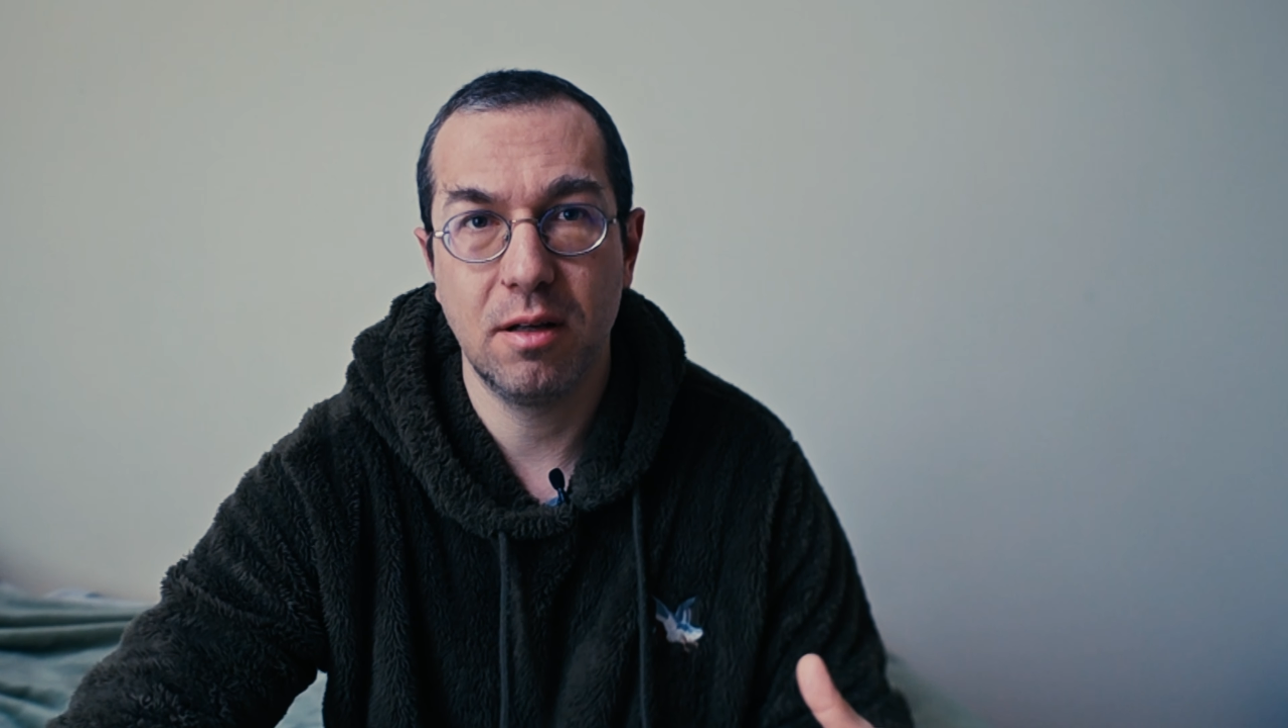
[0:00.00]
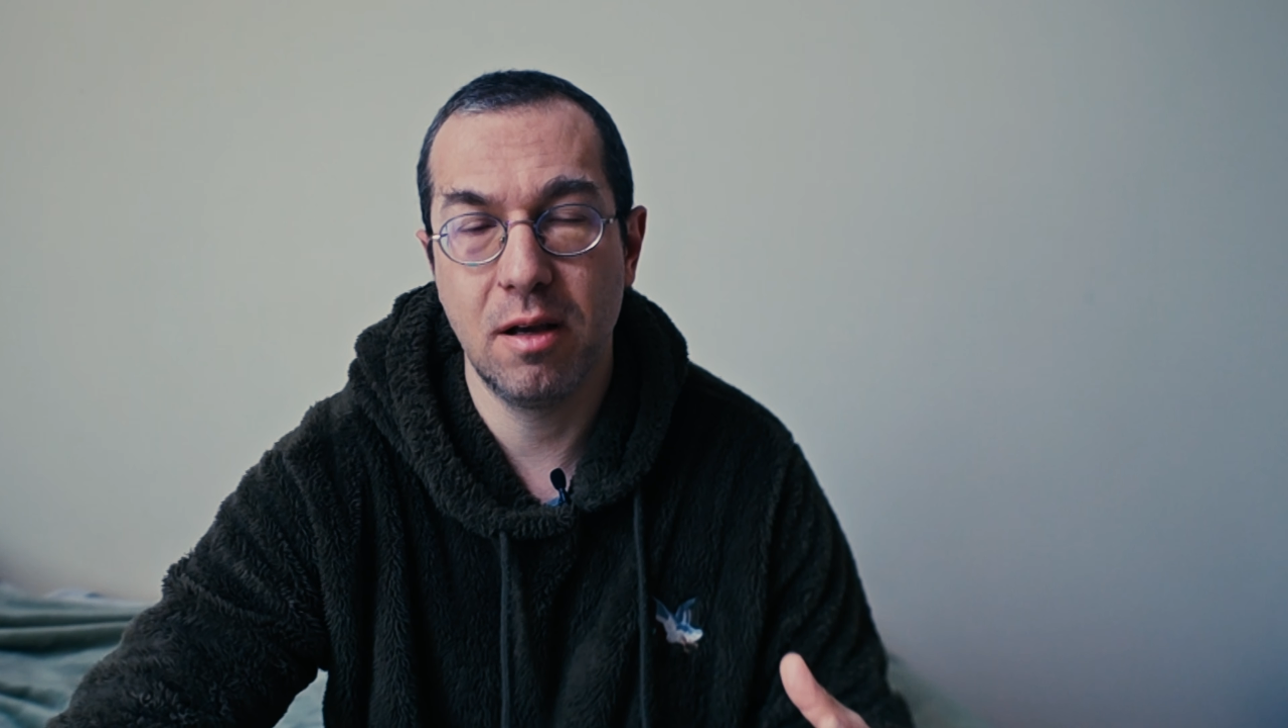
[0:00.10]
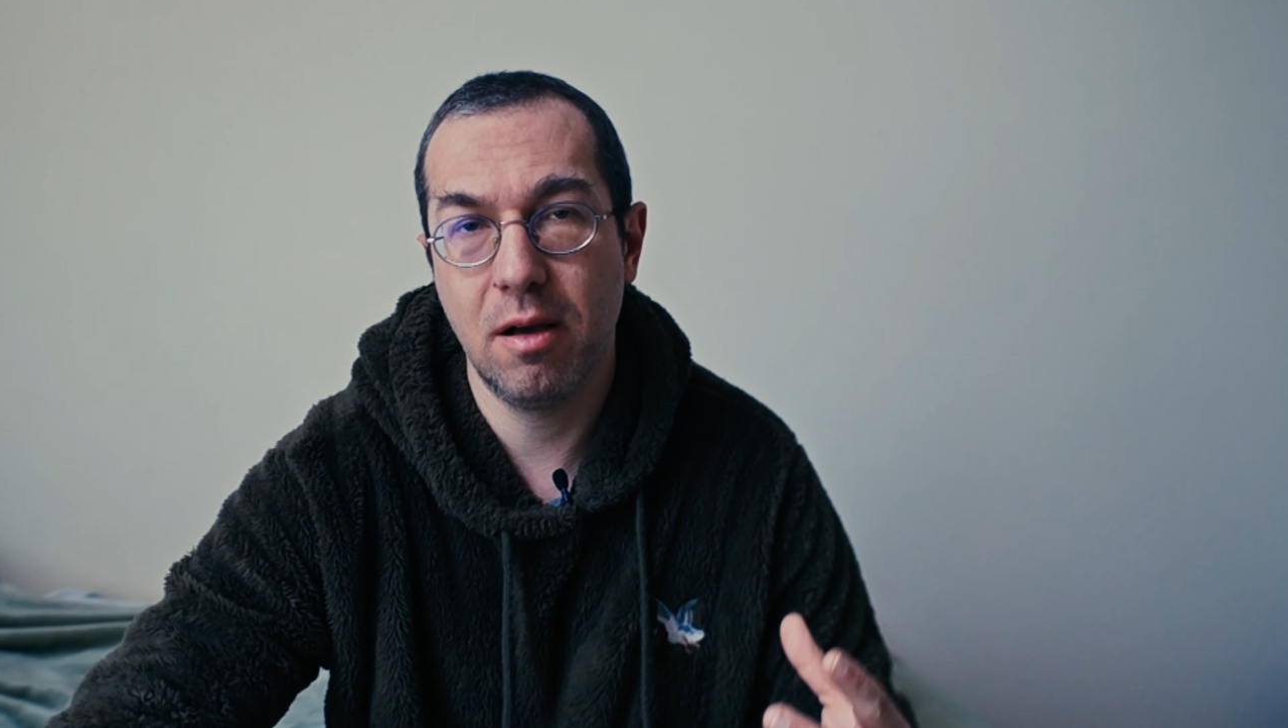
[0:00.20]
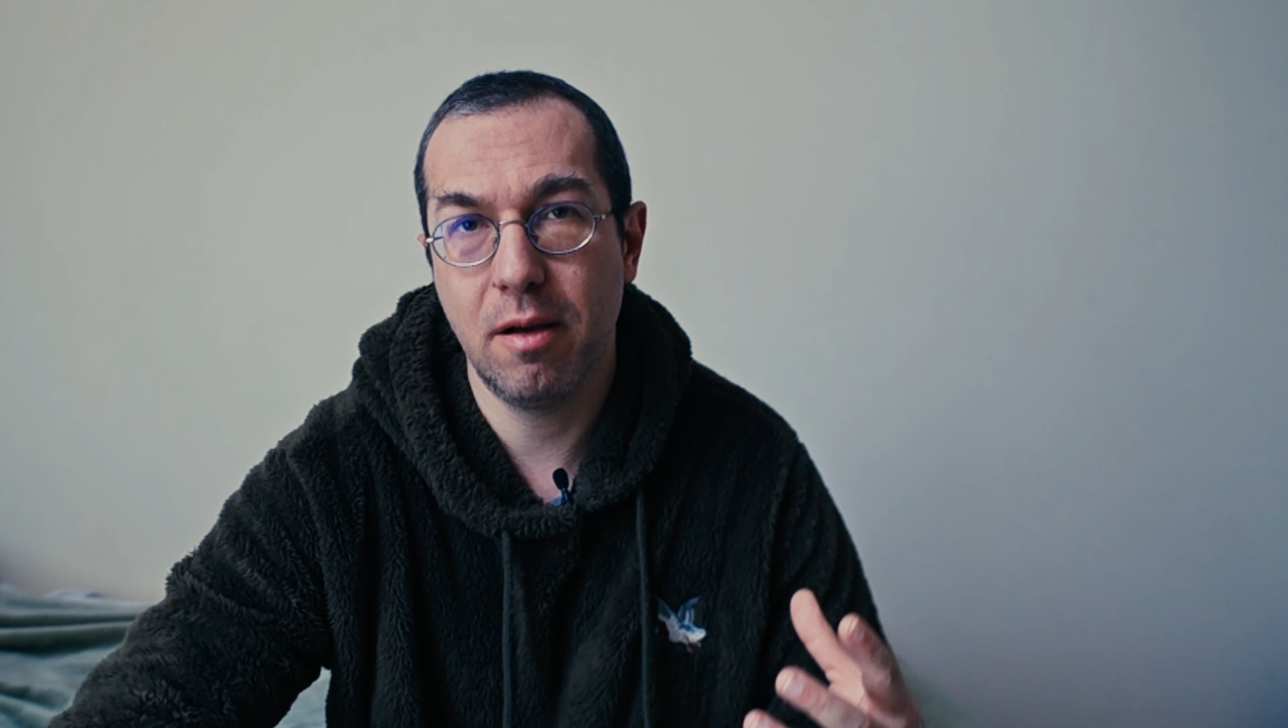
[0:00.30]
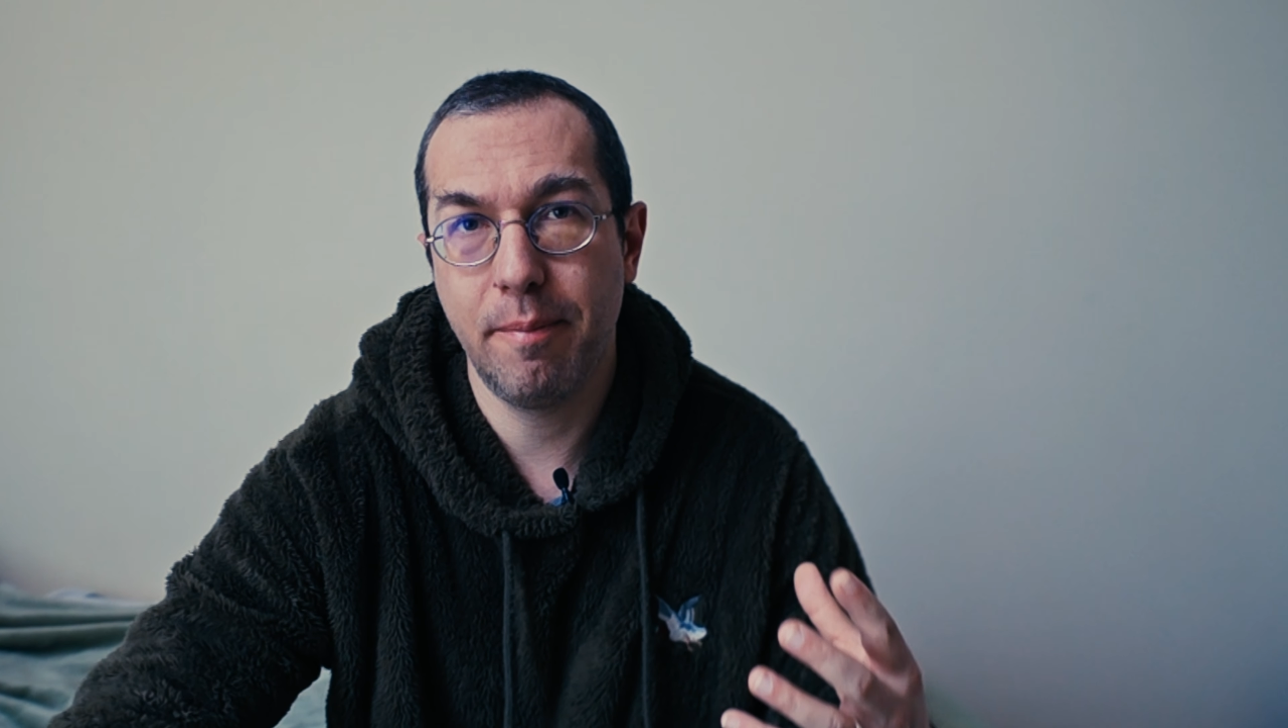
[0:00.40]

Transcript: a